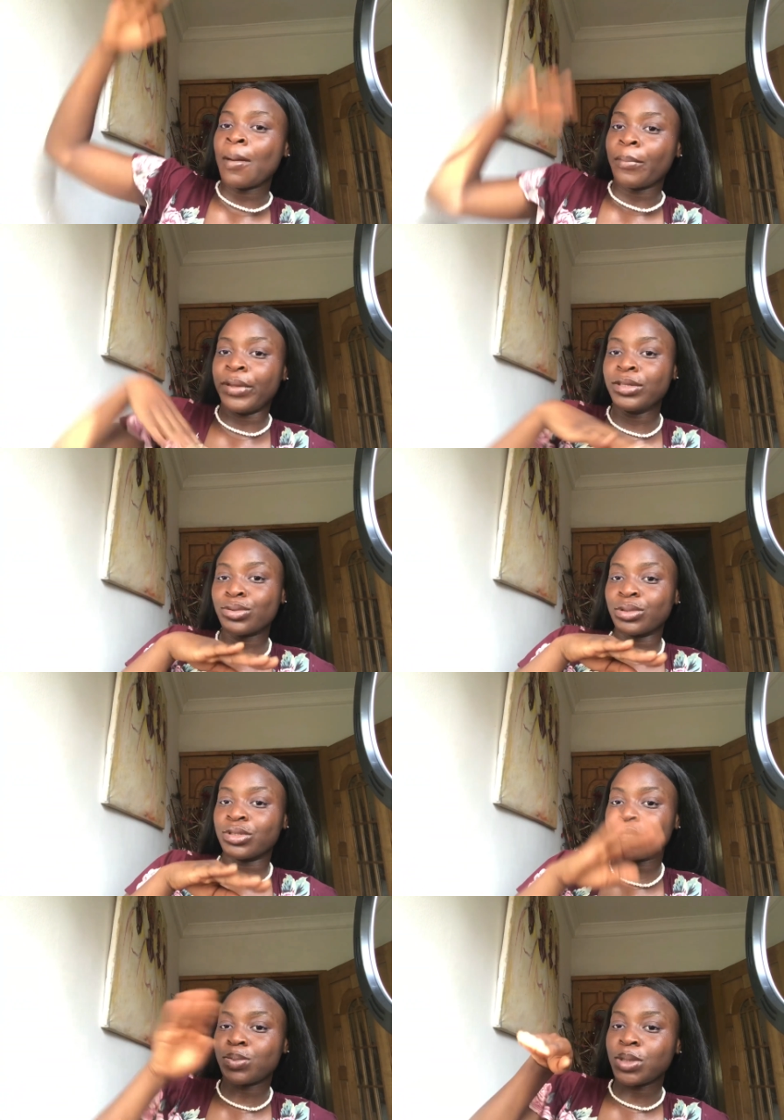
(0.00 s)
but this one was
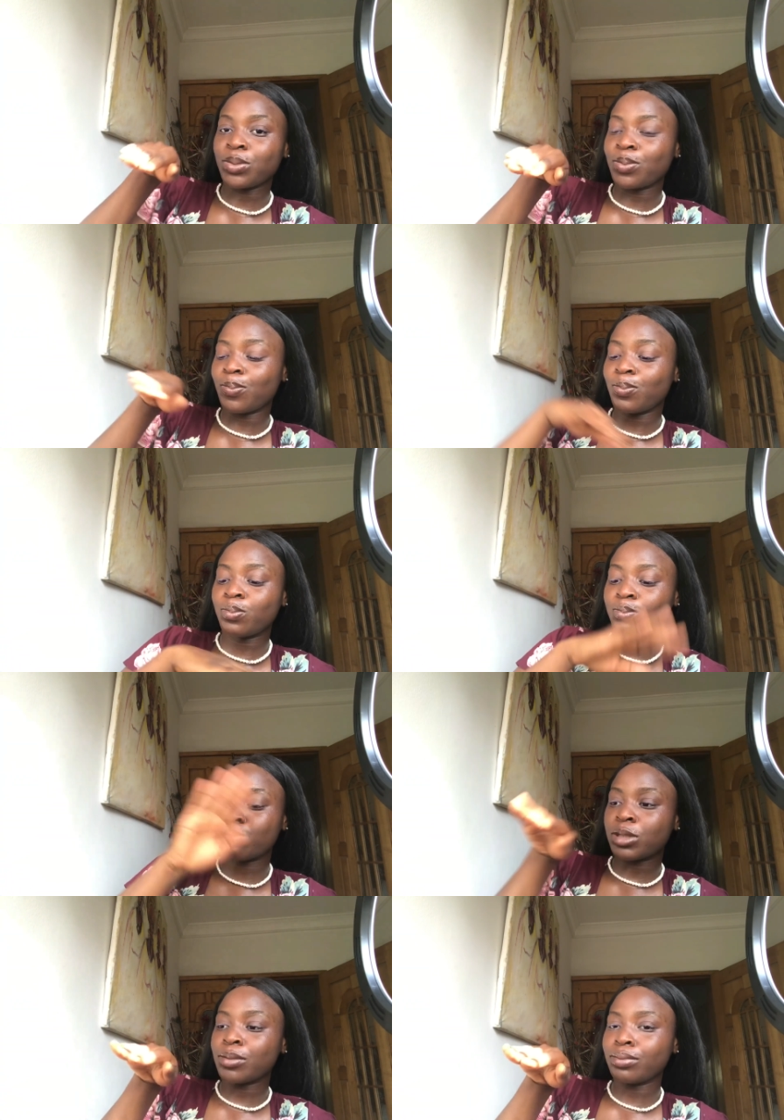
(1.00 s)
just peep,
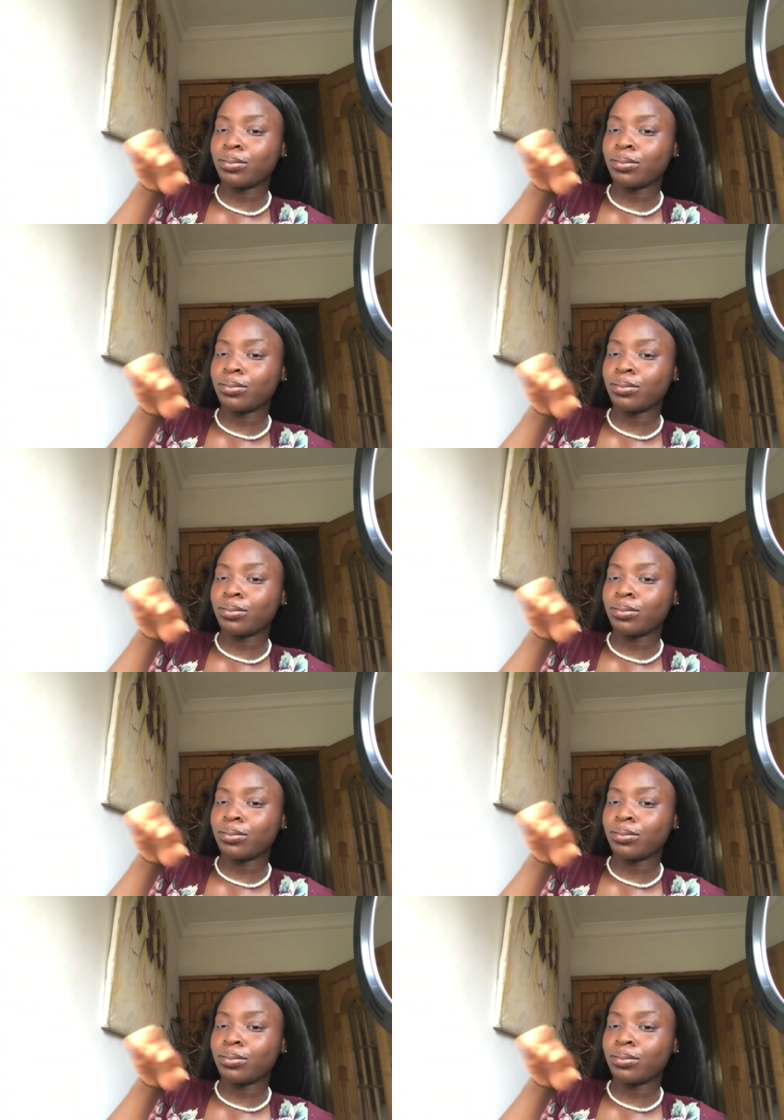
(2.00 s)
peep.